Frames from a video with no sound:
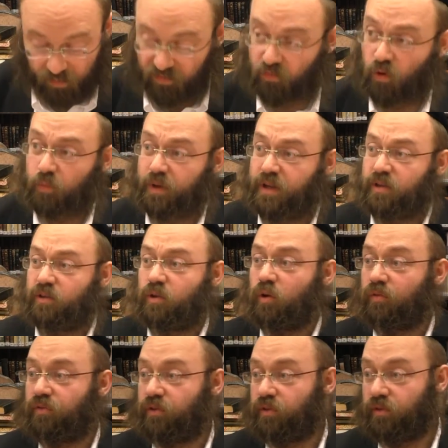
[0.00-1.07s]
before we can
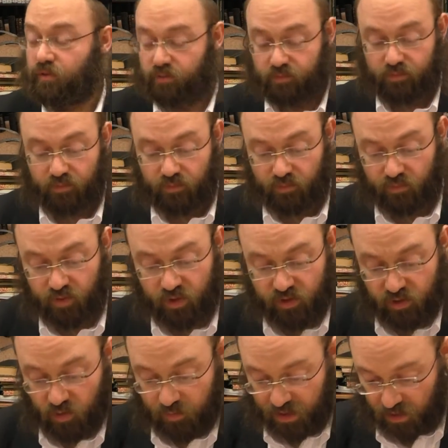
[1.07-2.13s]
go further,
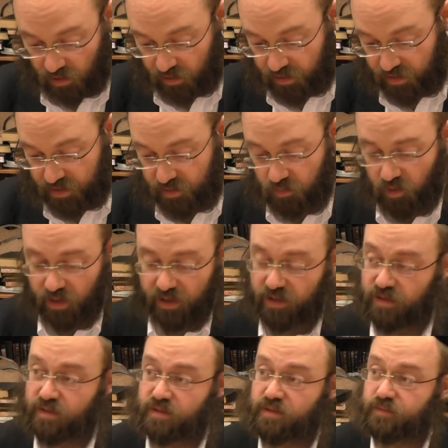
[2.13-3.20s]
there's two machloikis. One
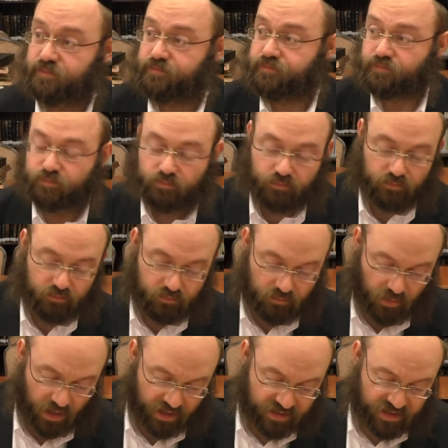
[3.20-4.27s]
is,
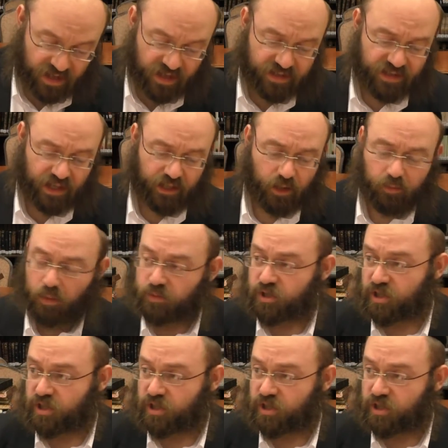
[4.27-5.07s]
it says, Einam